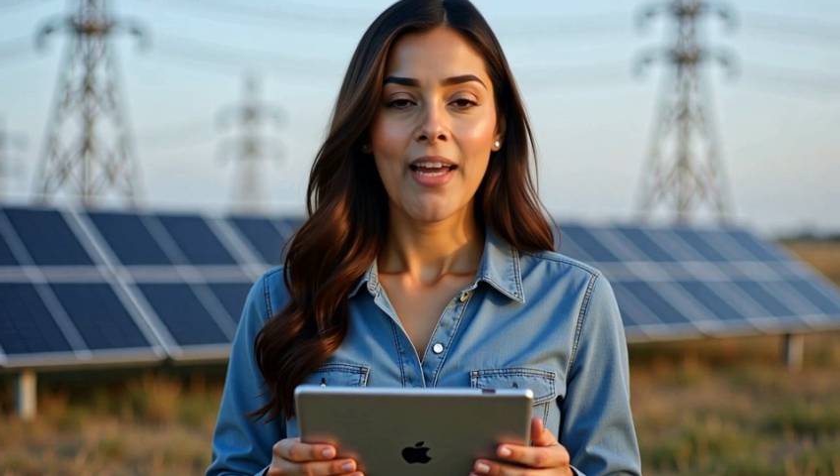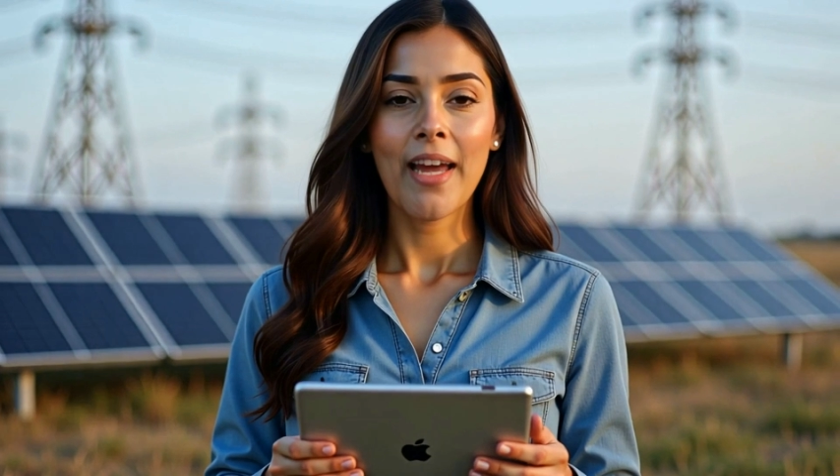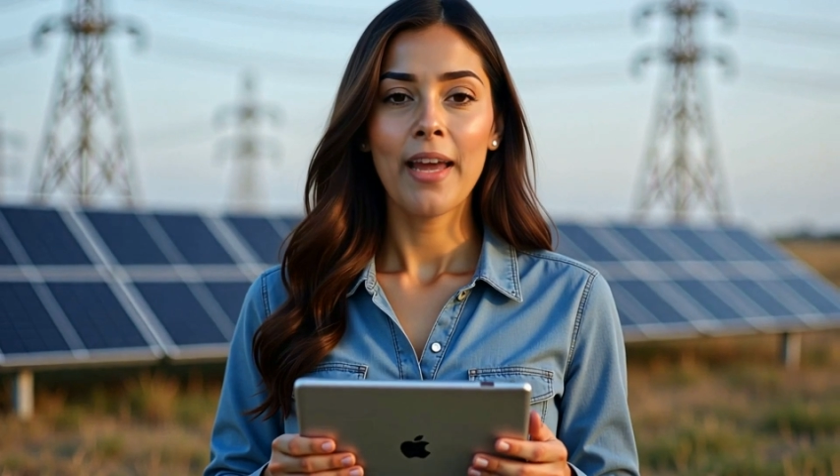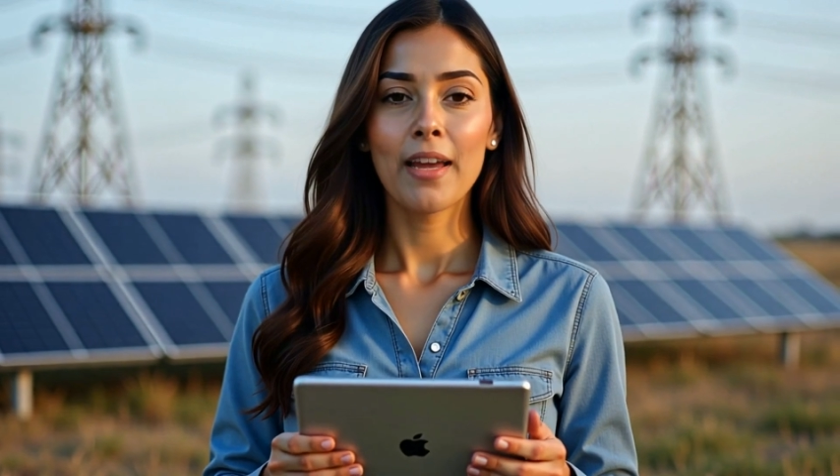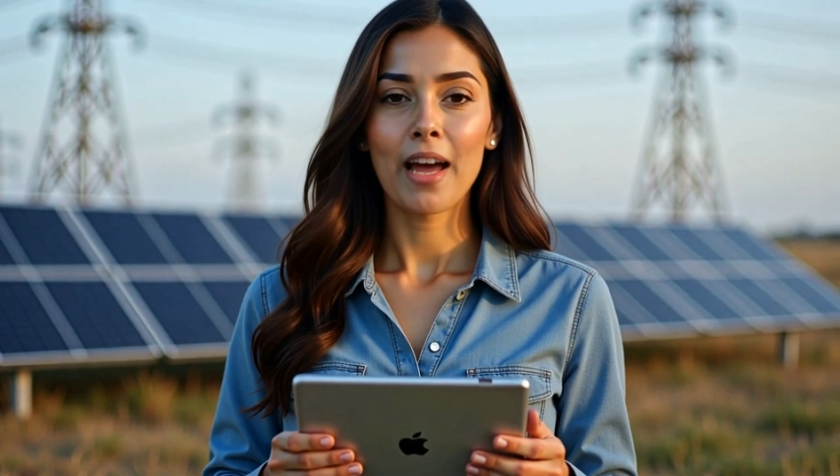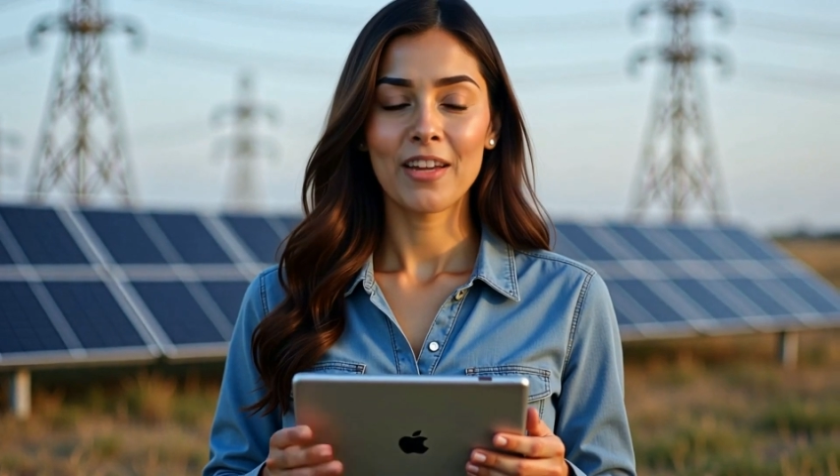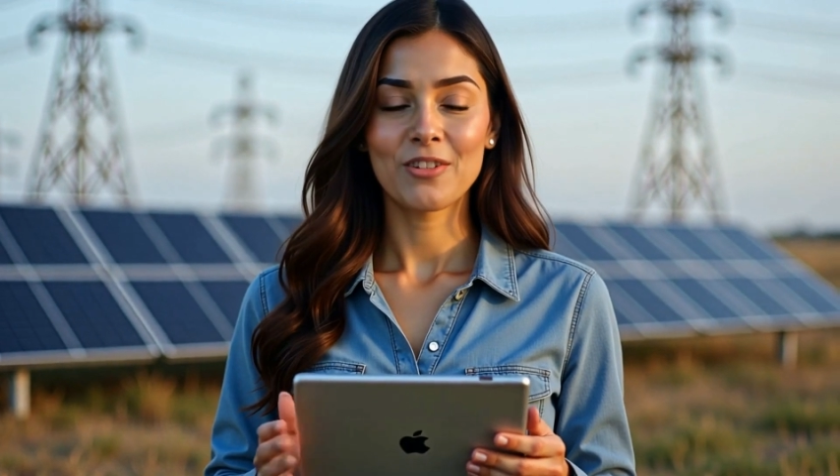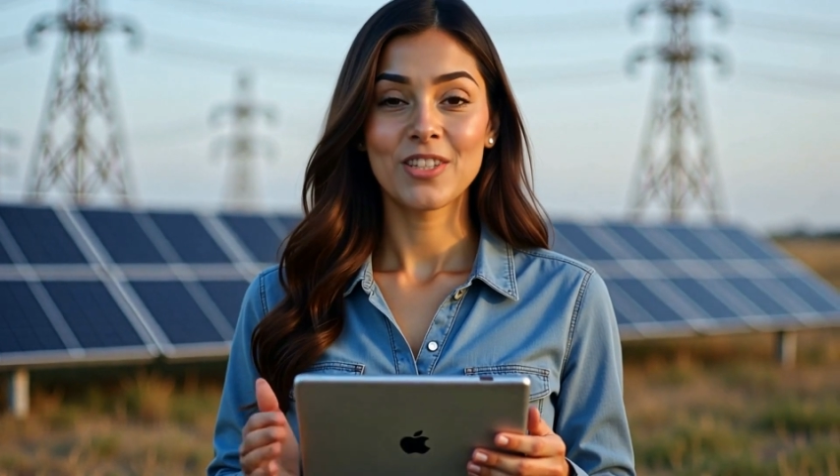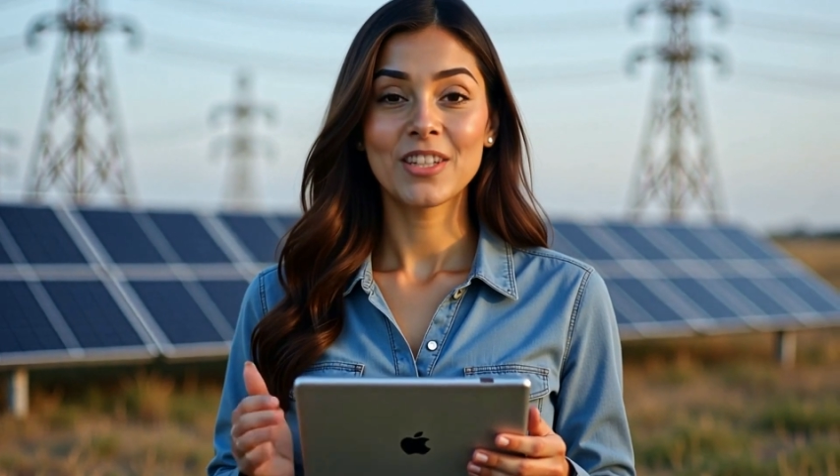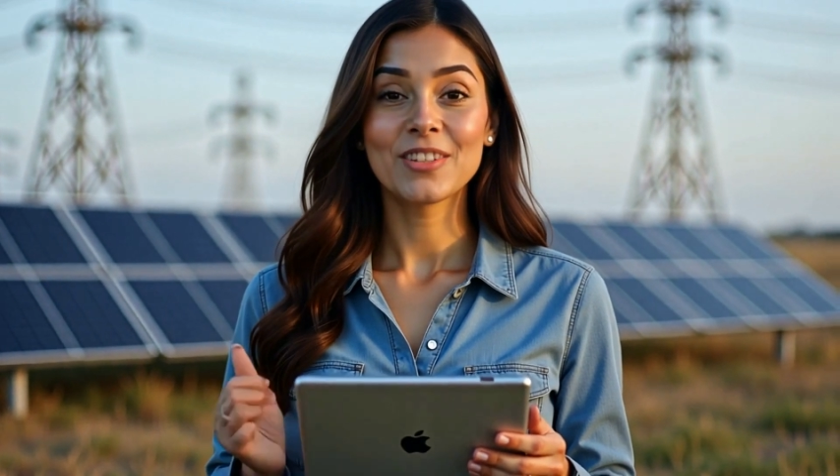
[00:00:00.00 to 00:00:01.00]
Hey,
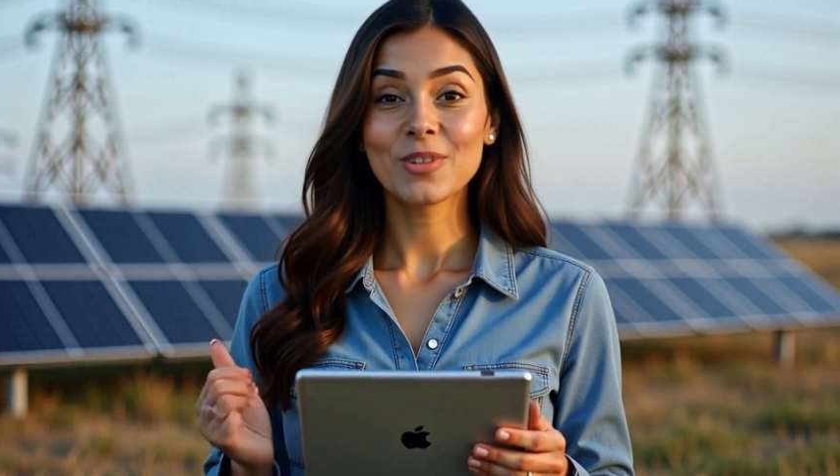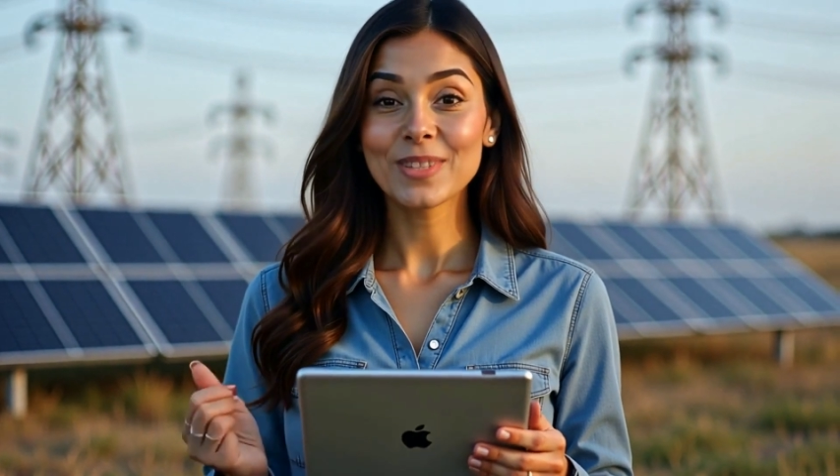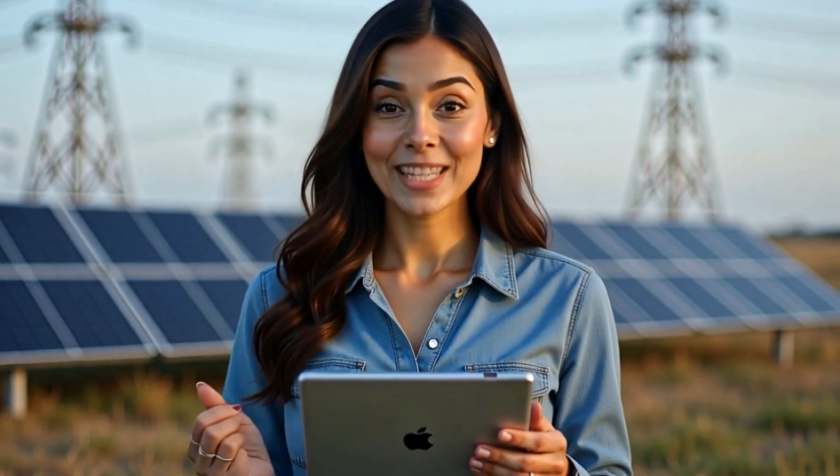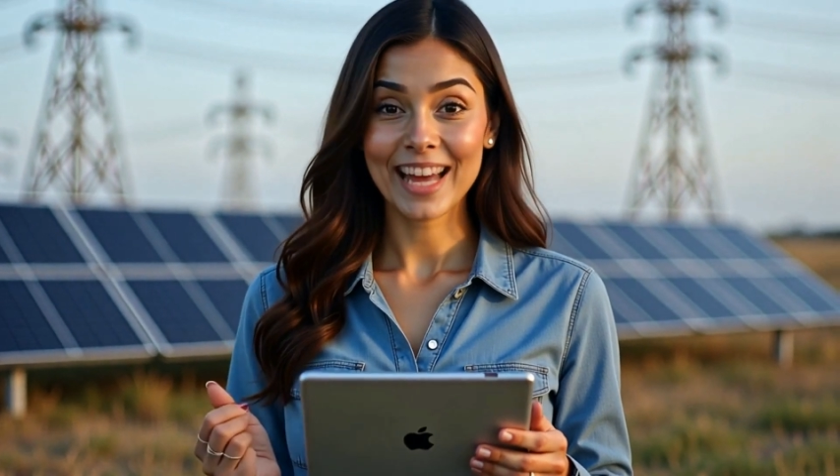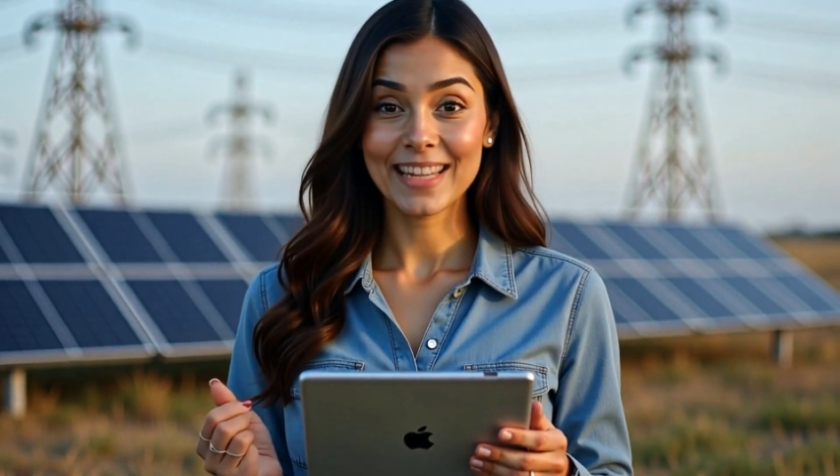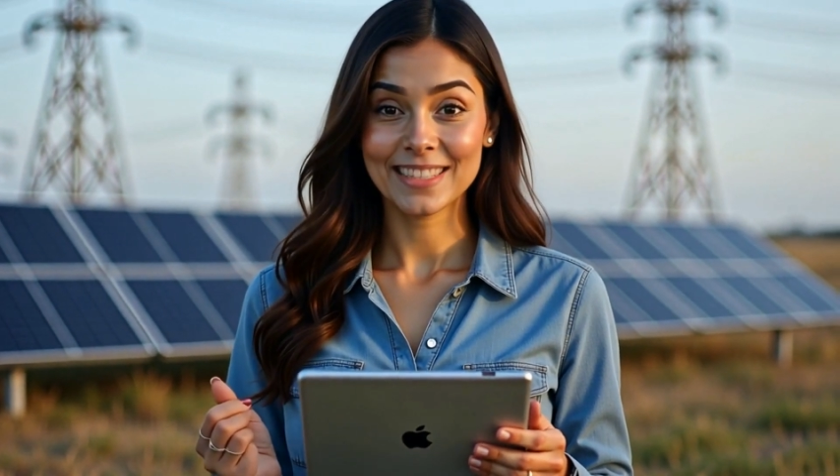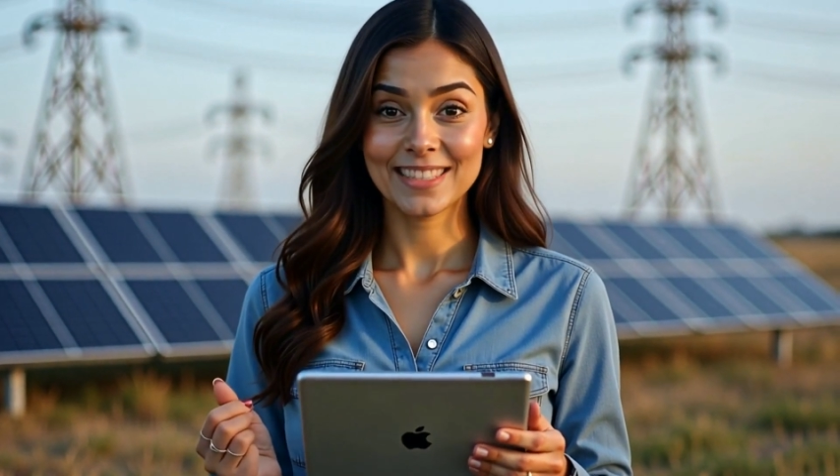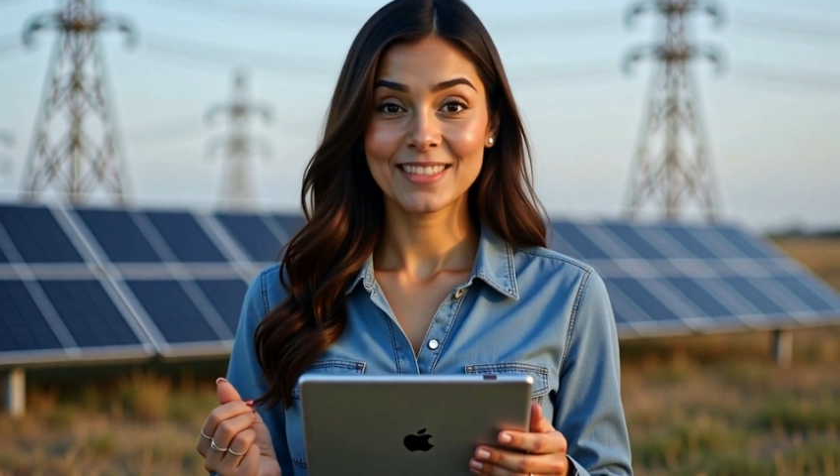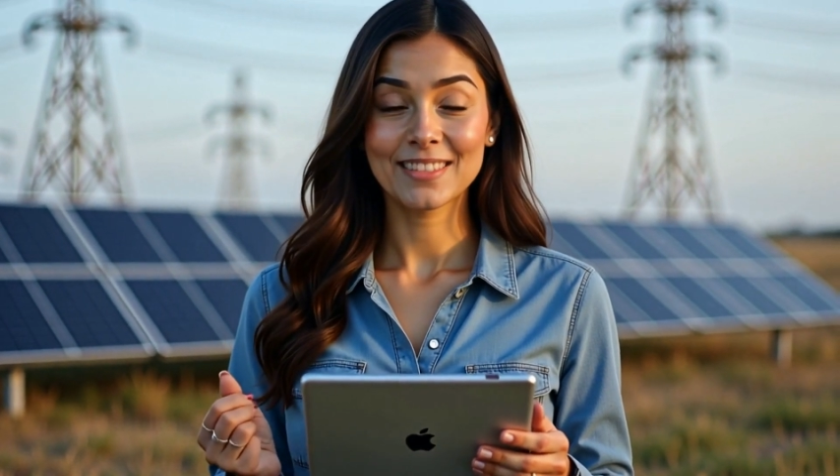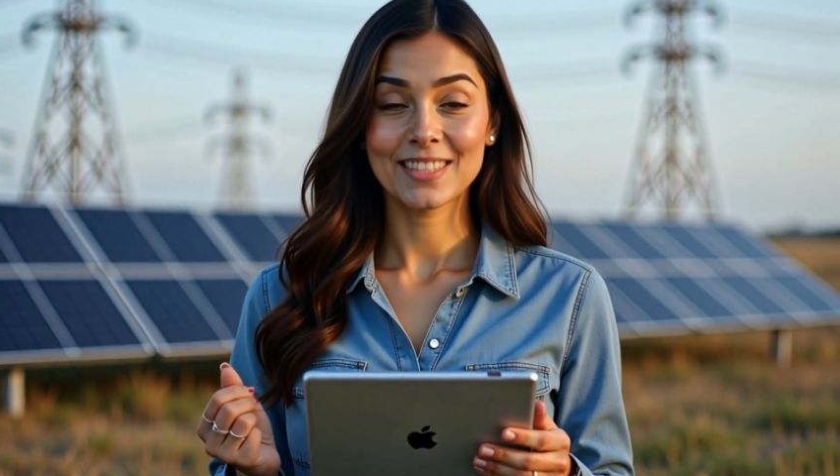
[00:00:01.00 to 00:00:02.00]
energy enthusiasts!